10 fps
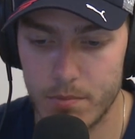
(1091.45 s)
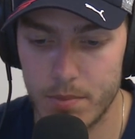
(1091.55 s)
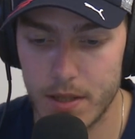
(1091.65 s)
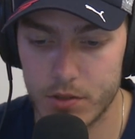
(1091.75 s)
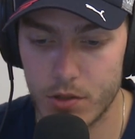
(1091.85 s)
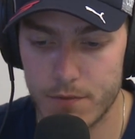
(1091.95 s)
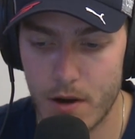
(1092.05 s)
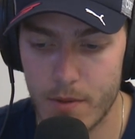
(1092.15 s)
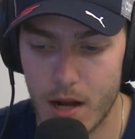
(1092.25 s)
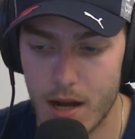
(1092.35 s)
being so
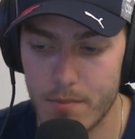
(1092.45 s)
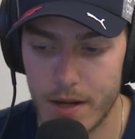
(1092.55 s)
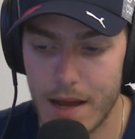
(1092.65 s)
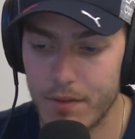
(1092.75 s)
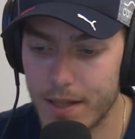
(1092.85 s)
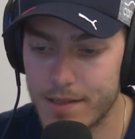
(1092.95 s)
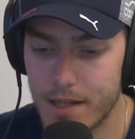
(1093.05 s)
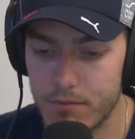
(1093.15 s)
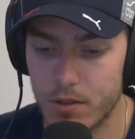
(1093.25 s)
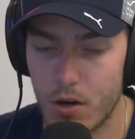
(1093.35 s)
far behind, but having that
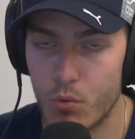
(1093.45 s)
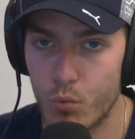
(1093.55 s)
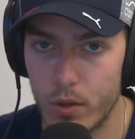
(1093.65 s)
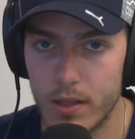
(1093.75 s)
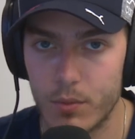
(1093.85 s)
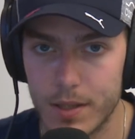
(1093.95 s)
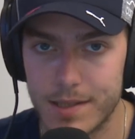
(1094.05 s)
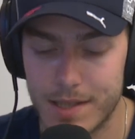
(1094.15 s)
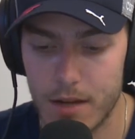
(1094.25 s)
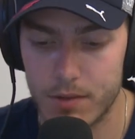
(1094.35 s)
safety car really, really
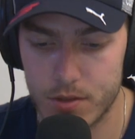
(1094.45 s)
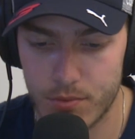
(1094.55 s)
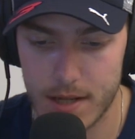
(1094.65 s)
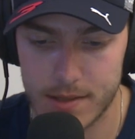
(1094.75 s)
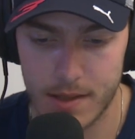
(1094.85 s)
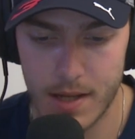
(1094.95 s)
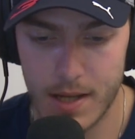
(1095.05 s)
saved his race